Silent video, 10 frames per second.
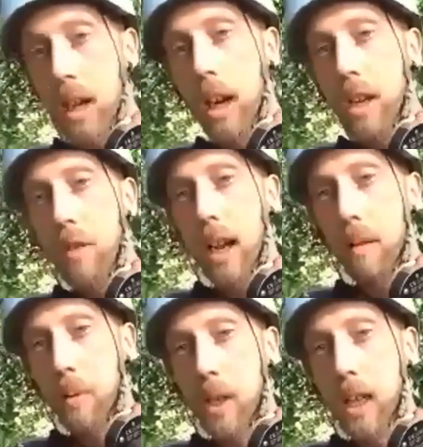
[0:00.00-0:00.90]
and you
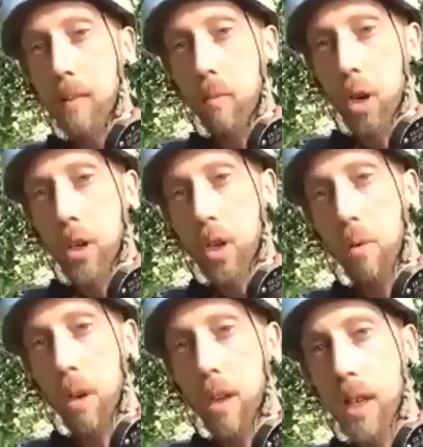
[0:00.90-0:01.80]
helped keep water
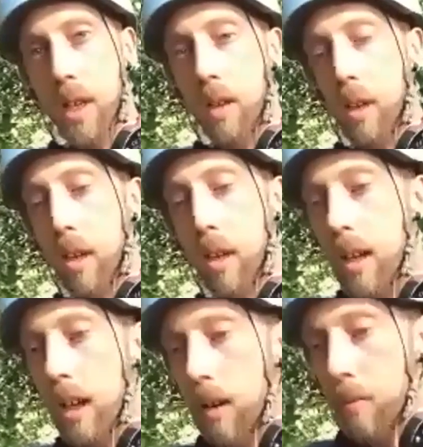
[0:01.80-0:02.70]
quality good.
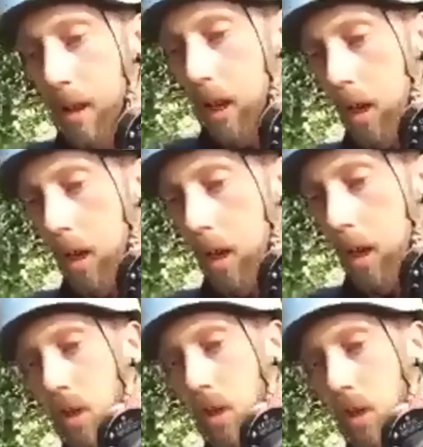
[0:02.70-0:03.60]
And what they
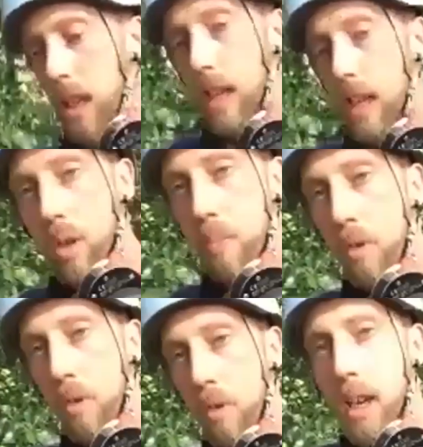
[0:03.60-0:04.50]
also did was
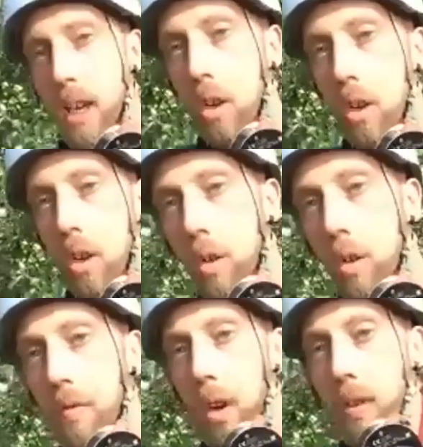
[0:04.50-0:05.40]
brought in a no cut
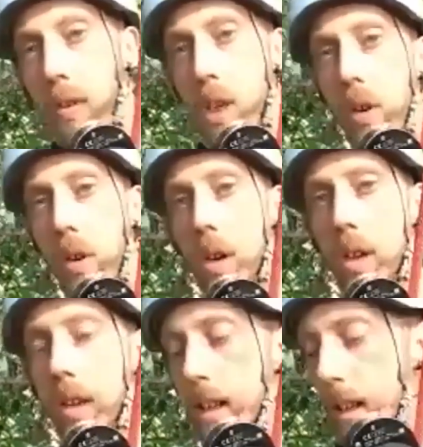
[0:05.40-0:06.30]
forest law
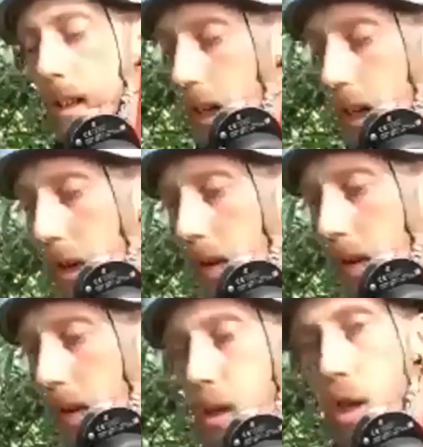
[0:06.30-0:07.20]
um, and,
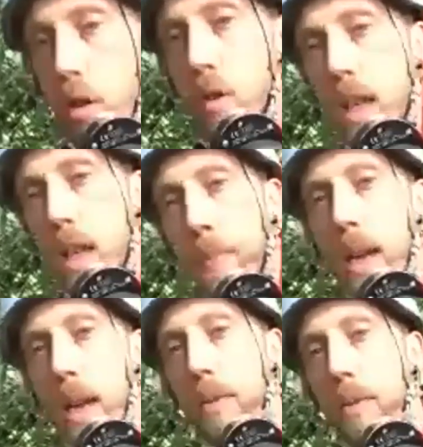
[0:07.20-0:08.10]
and unique
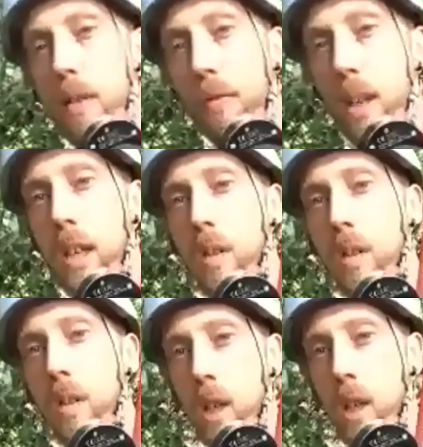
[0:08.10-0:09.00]
payment for
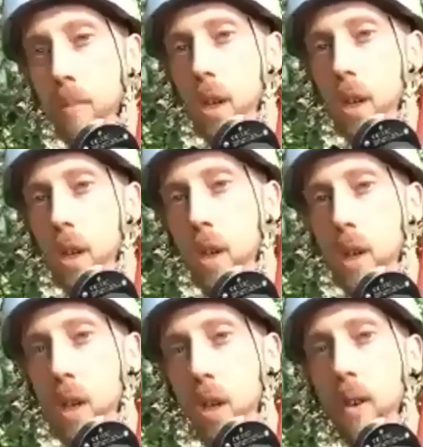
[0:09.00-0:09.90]
ecosystem services.
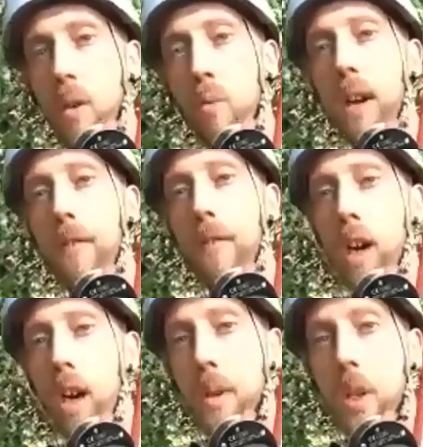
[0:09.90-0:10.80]
So it's where
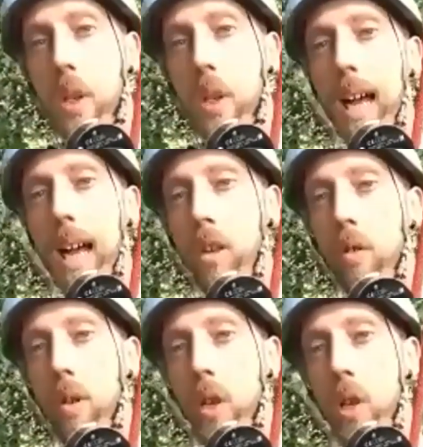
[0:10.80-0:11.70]
farmers and
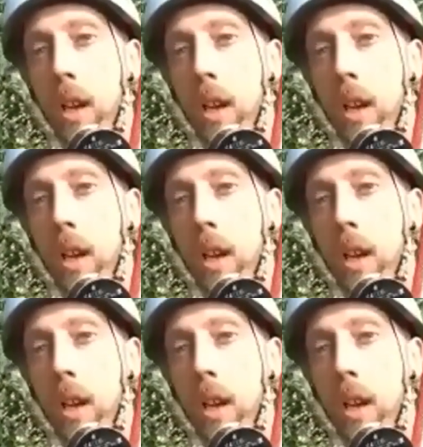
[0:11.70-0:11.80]
landowners